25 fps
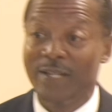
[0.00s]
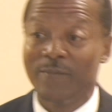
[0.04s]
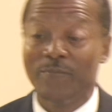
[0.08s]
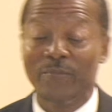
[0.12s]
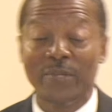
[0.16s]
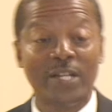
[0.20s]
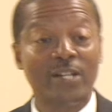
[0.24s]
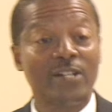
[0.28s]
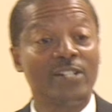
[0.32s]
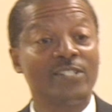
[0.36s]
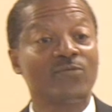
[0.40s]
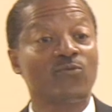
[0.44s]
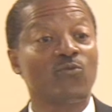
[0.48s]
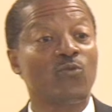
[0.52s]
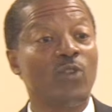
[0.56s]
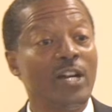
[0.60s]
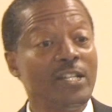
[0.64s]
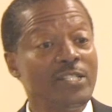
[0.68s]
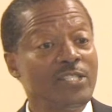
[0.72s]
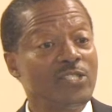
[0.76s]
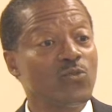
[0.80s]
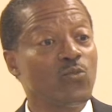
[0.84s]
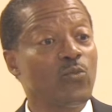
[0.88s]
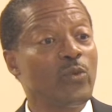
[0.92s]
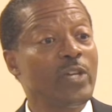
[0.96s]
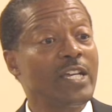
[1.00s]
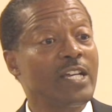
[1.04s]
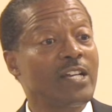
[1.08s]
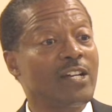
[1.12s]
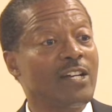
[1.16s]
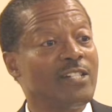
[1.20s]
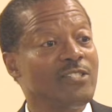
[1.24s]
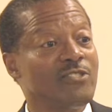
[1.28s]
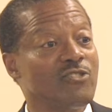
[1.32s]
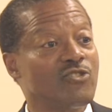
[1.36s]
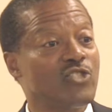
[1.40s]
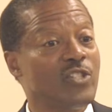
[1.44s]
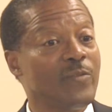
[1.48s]
Because once we
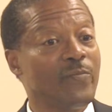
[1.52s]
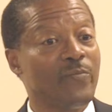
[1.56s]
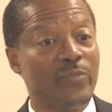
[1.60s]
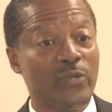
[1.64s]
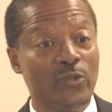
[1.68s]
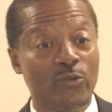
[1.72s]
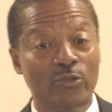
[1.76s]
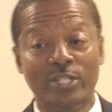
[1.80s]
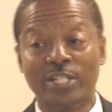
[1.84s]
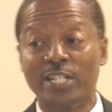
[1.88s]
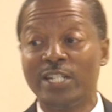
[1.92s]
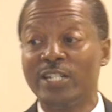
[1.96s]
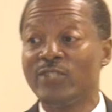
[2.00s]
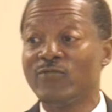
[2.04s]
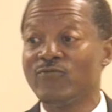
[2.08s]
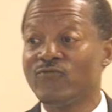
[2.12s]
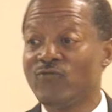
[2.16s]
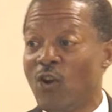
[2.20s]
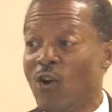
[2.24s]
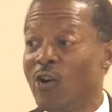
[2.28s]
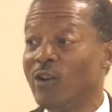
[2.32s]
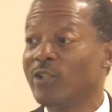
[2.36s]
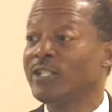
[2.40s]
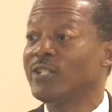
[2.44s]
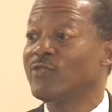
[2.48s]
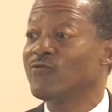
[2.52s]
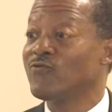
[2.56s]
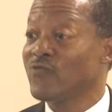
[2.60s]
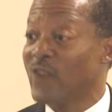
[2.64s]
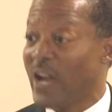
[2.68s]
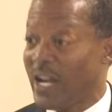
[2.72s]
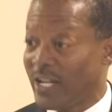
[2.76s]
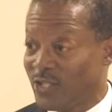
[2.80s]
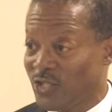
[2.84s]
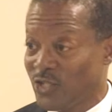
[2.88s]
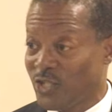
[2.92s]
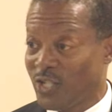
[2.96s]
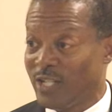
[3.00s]
contribute in the wrong
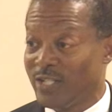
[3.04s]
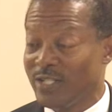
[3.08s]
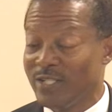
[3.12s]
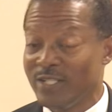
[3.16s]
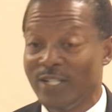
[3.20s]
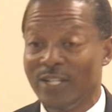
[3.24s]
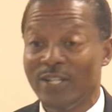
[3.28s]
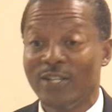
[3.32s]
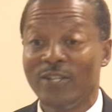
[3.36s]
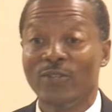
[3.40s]
direction,